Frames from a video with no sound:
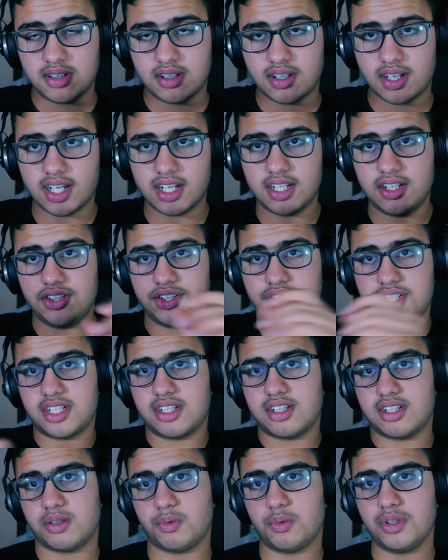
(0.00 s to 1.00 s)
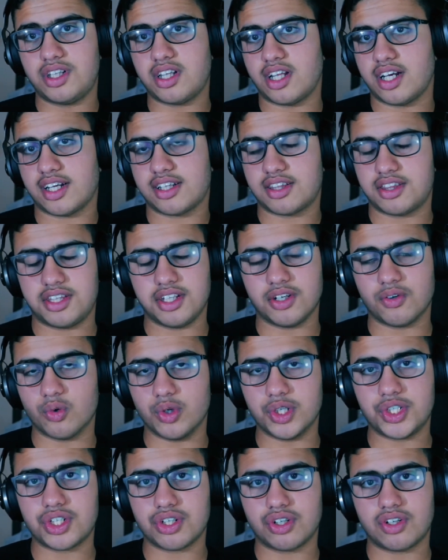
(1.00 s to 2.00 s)
And with like the
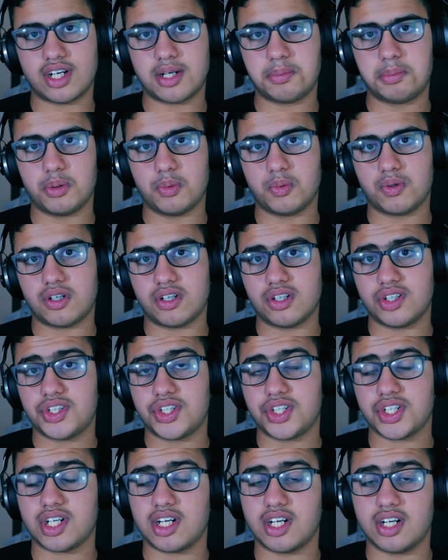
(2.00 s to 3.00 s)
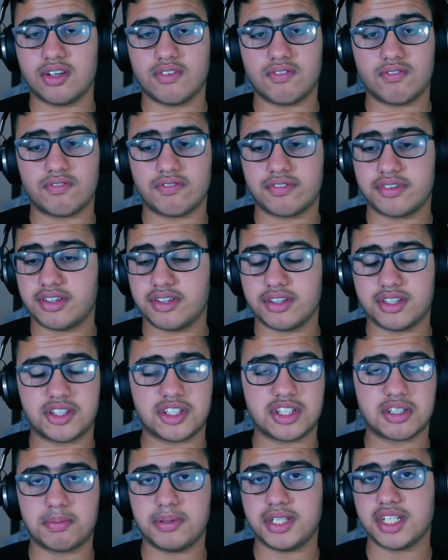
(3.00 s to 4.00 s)
original Apple Watch, the
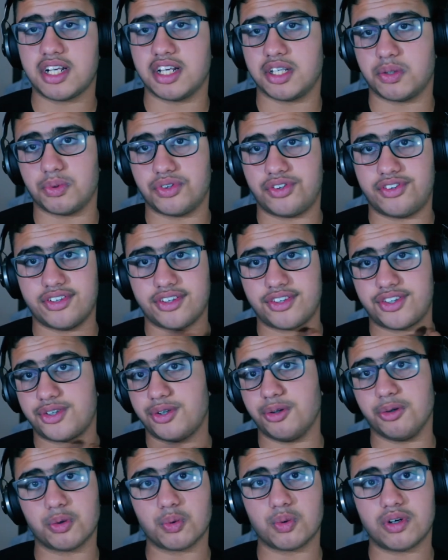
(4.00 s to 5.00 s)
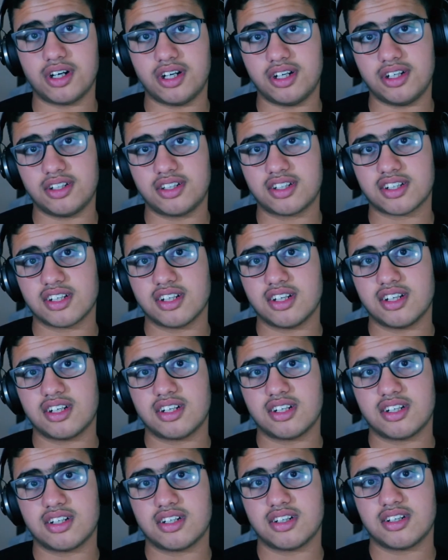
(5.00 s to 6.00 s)
speakers were just too quiet.
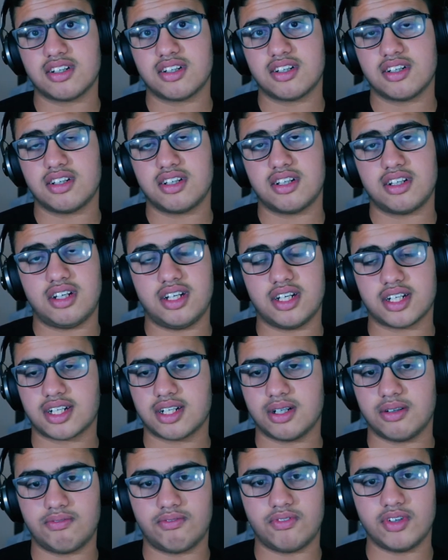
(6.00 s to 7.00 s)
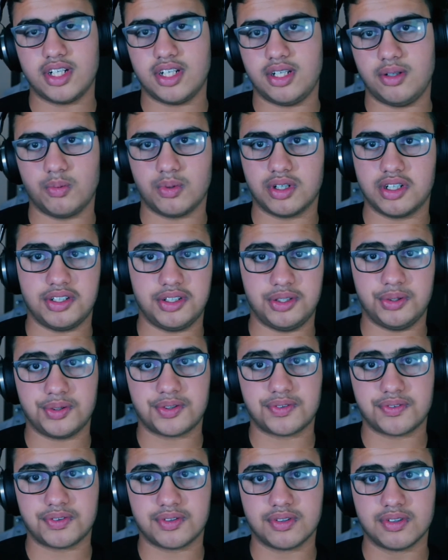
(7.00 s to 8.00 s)
Like, it really weren't
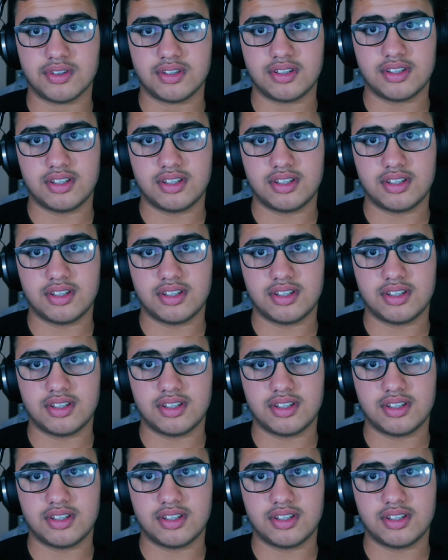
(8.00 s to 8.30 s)
useful.